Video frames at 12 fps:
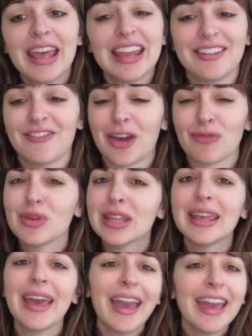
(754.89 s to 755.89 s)
and if I
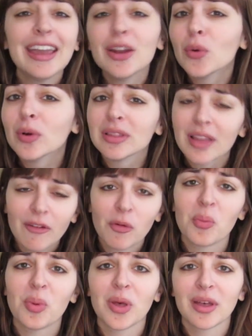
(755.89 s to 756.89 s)
really hate or love
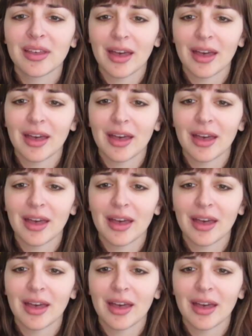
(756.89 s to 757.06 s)
a book,